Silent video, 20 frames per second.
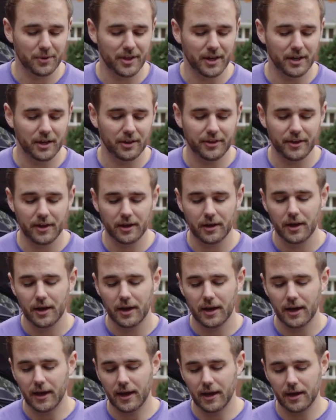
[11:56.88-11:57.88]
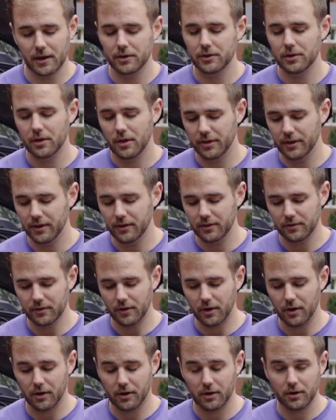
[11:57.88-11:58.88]
with anything. And these
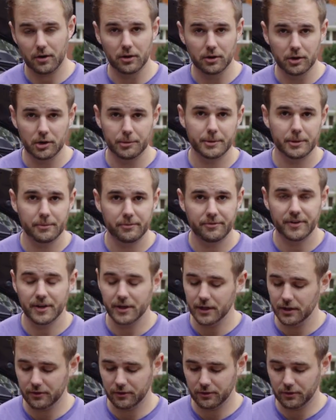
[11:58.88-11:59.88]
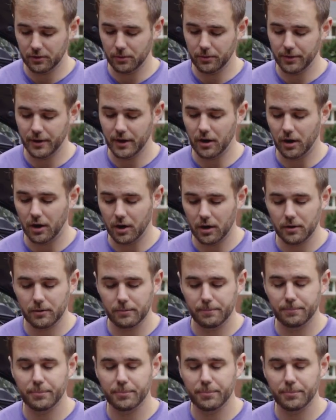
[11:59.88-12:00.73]
are aluminum fittings, so they are